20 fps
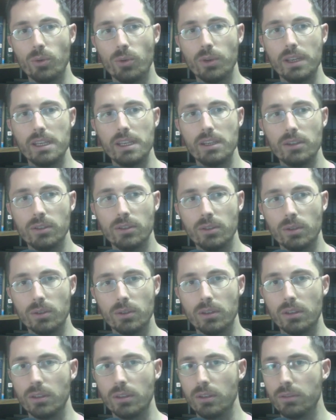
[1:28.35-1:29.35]
or hear
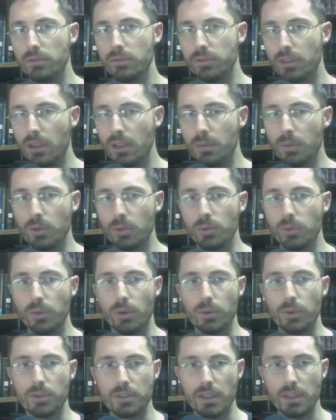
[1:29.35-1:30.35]
or learn from
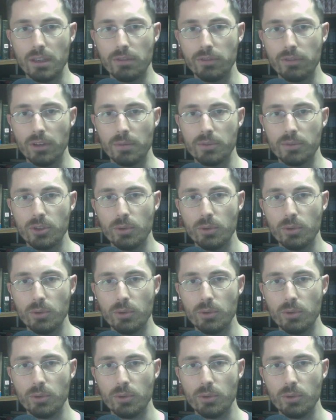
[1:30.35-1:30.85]
or study from.